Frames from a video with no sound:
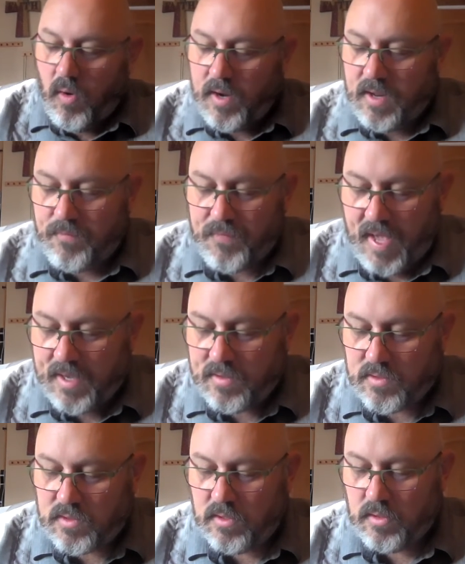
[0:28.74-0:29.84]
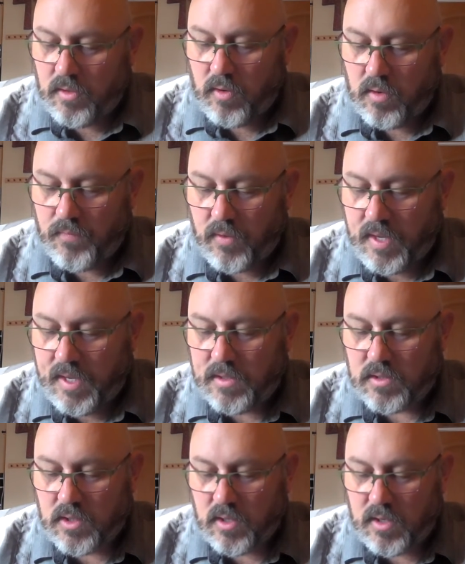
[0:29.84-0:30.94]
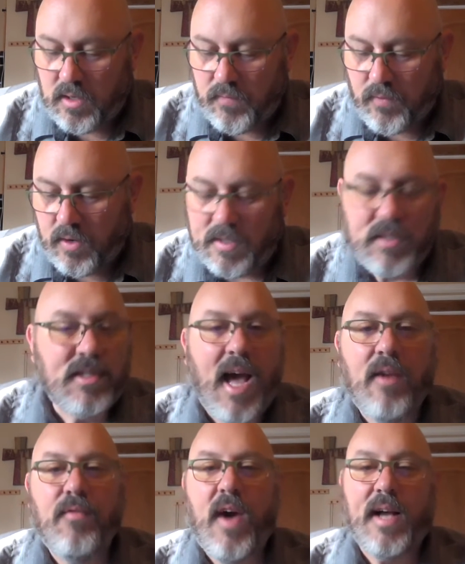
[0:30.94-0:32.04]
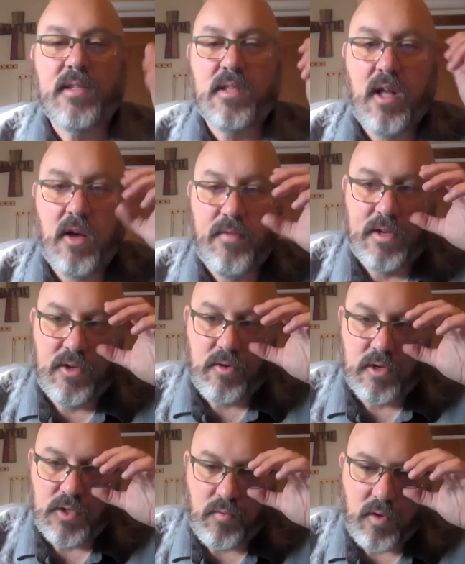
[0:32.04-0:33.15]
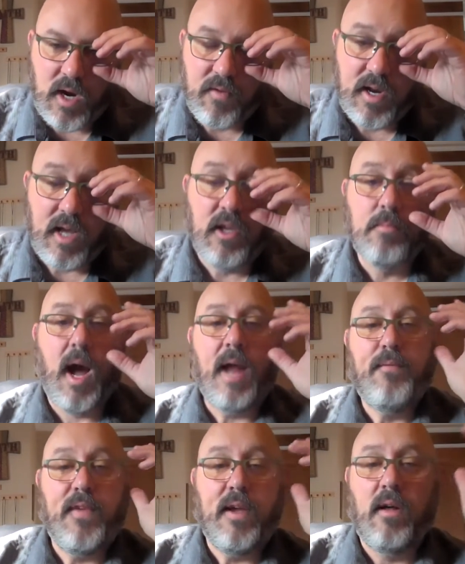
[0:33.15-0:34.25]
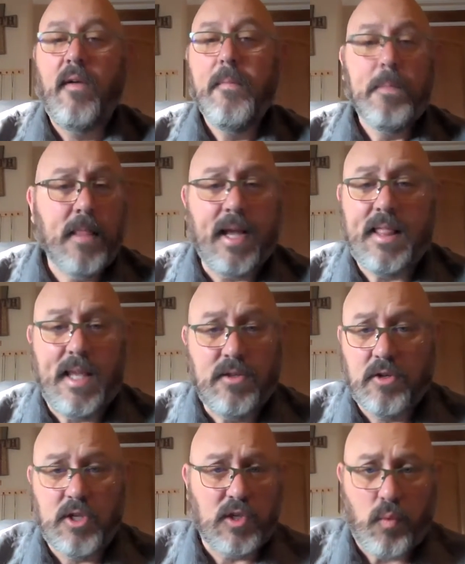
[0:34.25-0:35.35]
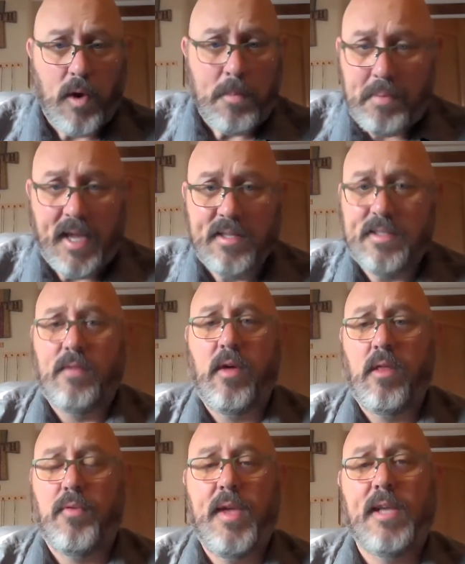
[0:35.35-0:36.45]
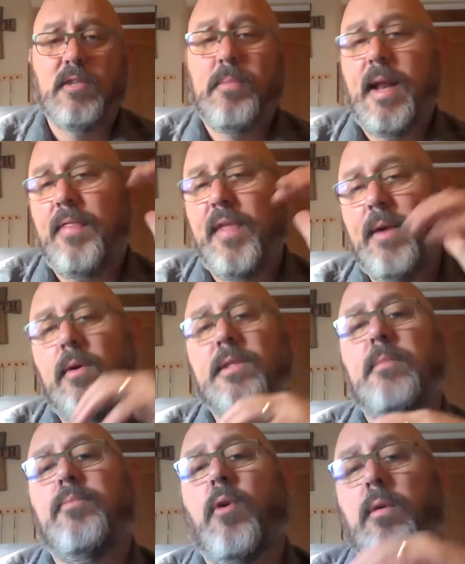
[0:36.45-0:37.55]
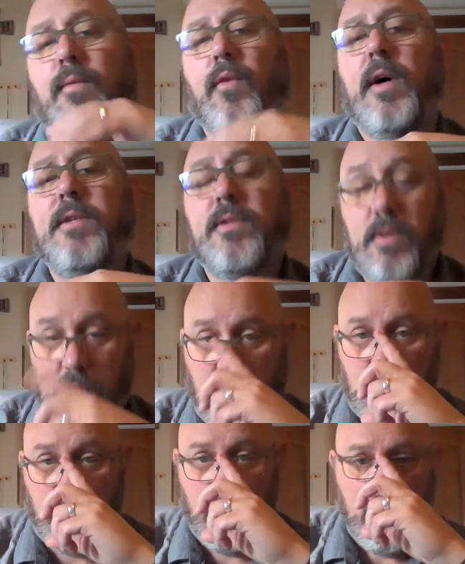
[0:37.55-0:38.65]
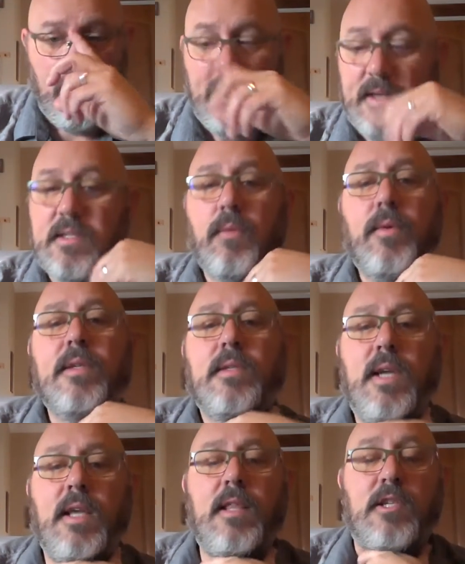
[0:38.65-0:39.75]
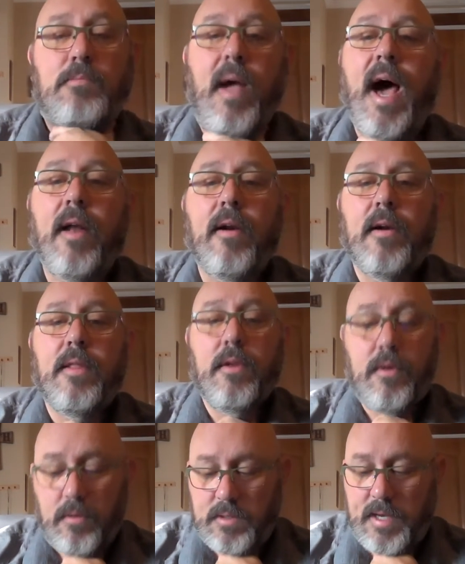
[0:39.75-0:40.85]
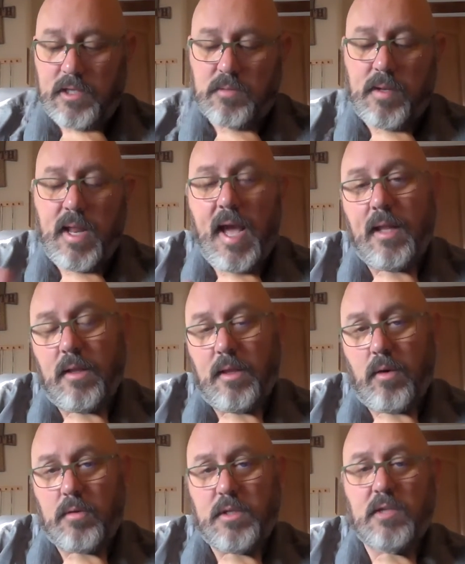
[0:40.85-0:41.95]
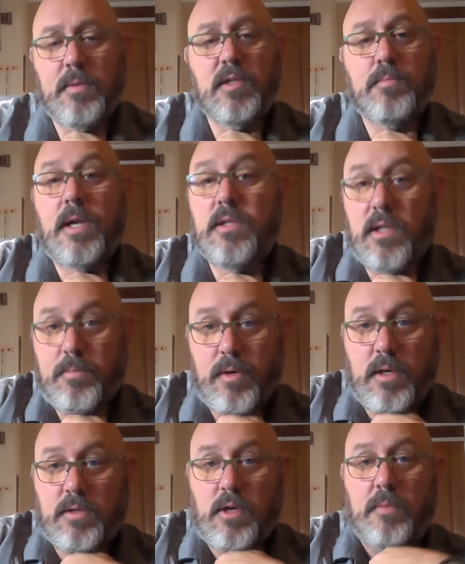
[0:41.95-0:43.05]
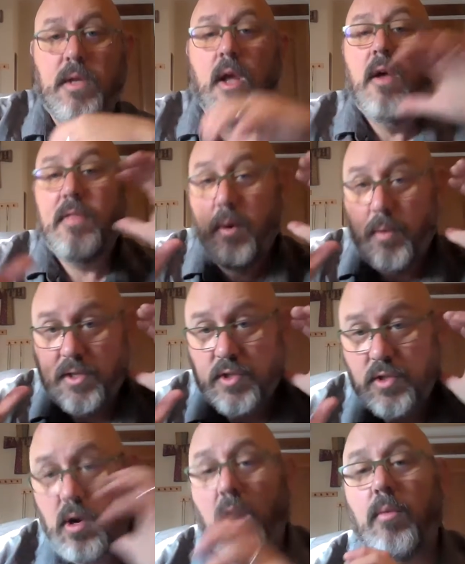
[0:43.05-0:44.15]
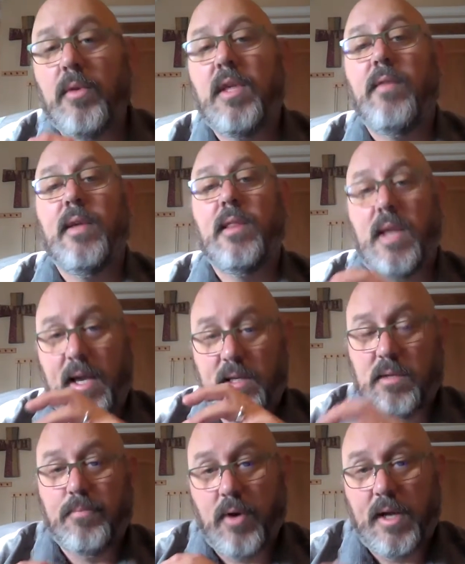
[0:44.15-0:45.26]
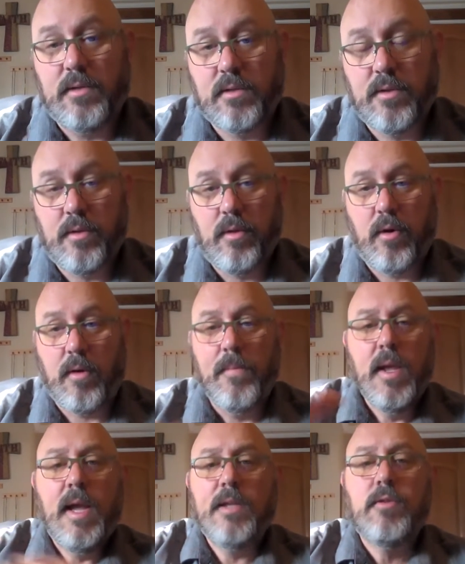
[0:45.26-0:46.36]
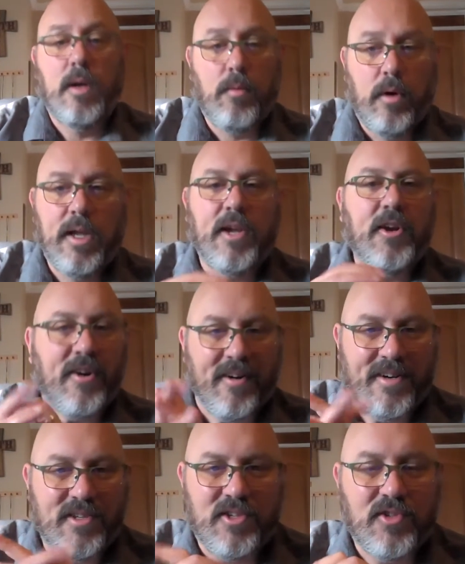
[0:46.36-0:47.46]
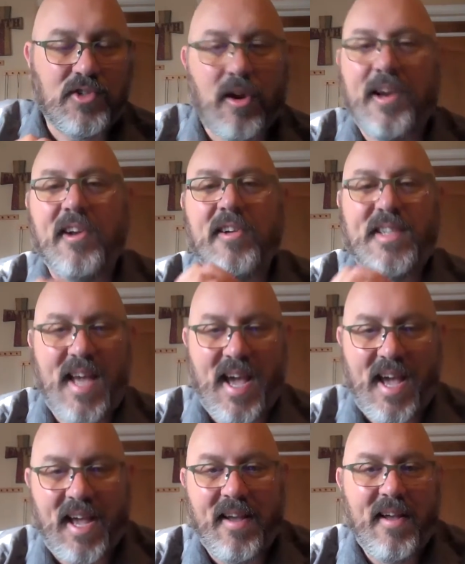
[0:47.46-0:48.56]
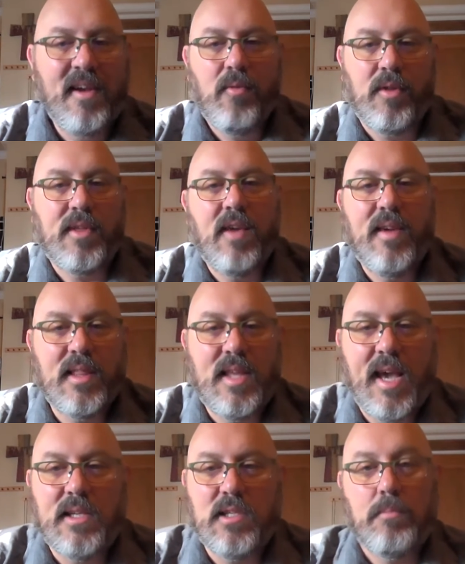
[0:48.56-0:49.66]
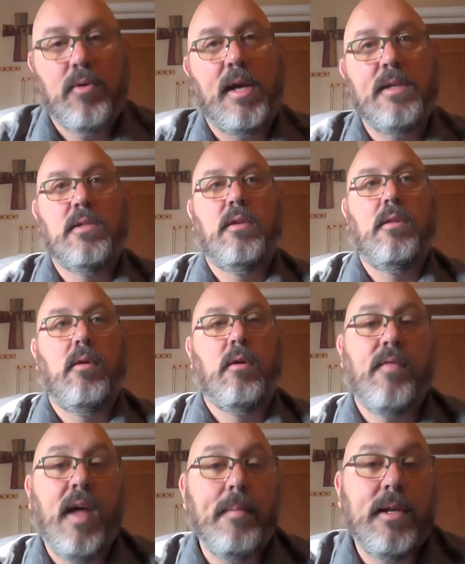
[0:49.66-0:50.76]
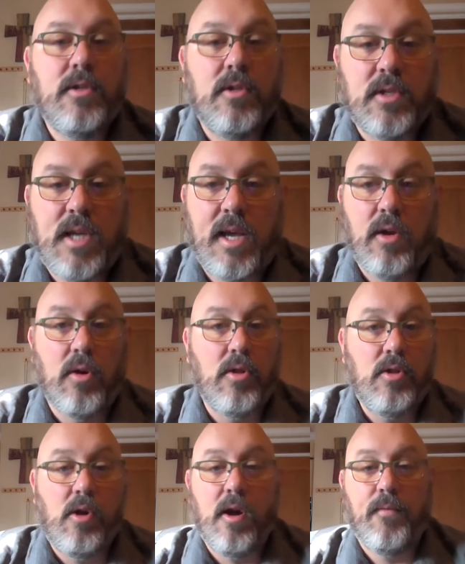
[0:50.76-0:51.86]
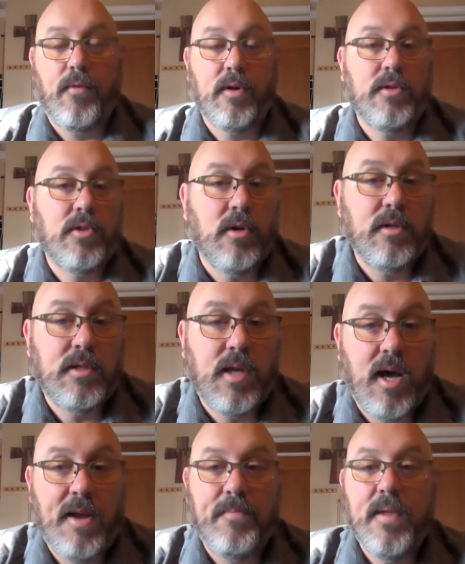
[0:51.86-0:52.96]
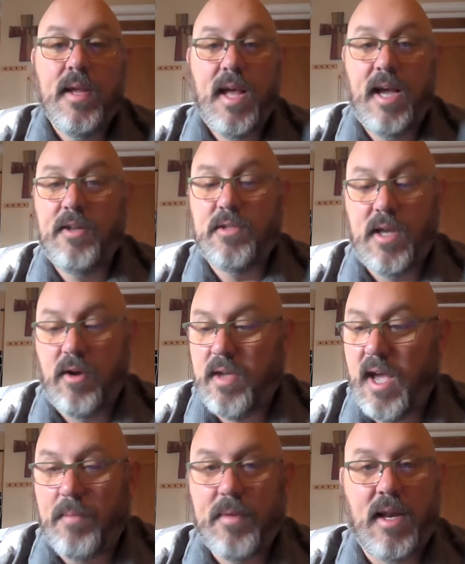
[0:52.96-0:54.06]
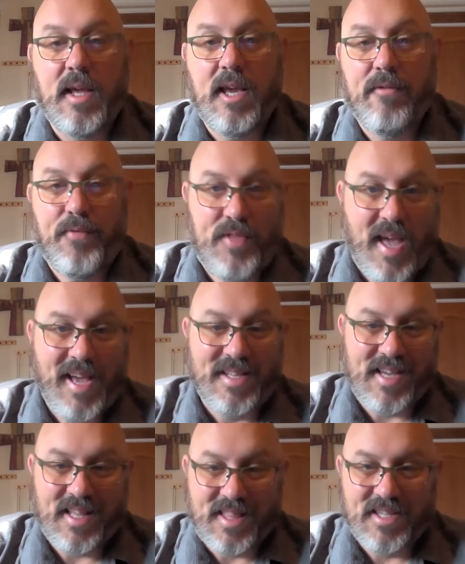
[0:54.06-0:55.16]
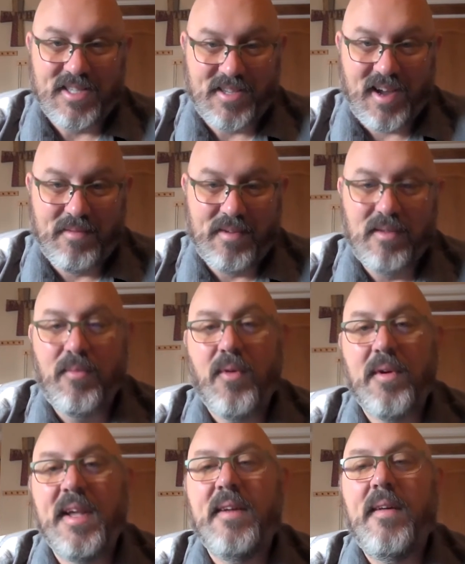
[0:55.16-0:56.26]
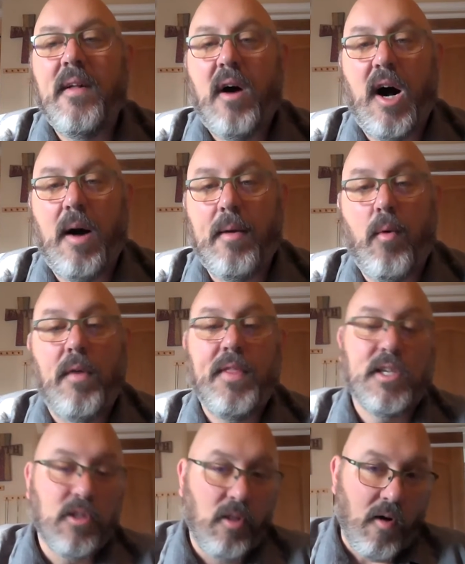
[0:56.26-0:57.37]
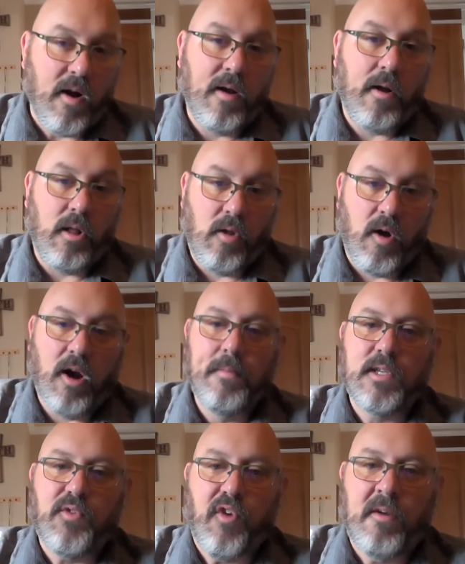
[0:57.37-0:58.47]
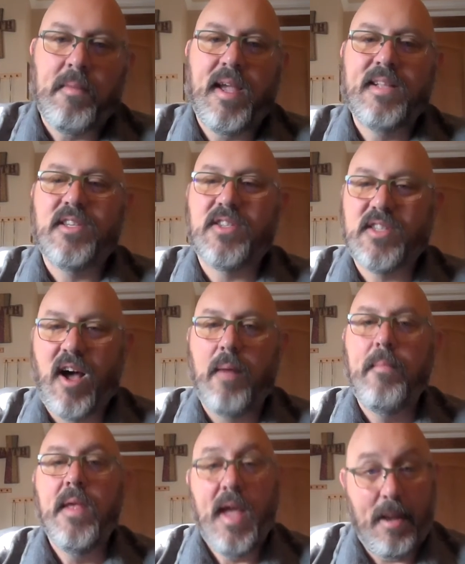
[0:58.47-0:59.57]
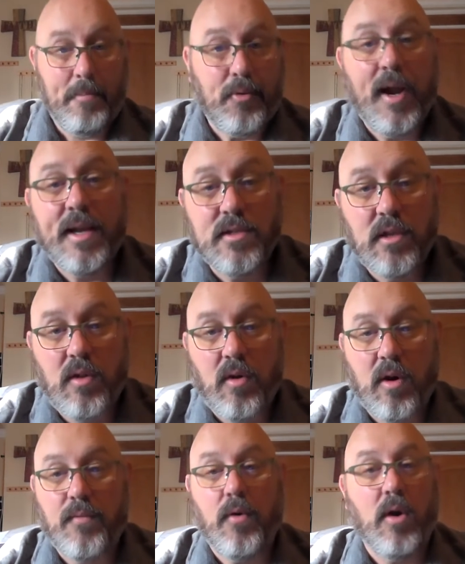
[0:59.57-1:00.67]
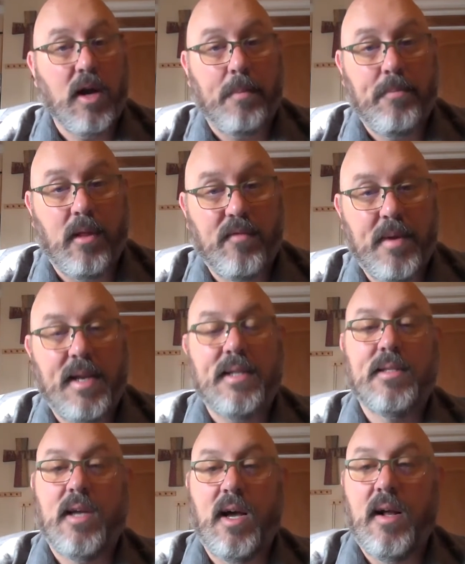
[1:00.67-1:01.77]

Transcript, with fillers: Oh, give thanks to the Lord, for he is good, for his steadfast love endures forever. Now, you might feel like these are just repeats of other things, but I think what's important for us to know is that we see this pattern in the New Testament and in the Old Testament, especially the book of Psalms, that we start with giving thanks and praise to the Lord. And so I want to encourage you start your day with giving thanks and praise to the Lord. If that means you set your alarm for a certain time and you say, okay, I'm going to give thanks at this time in the morning, uh, I want this alarm is for me need to stop and praise the Lord for a couple of minutes.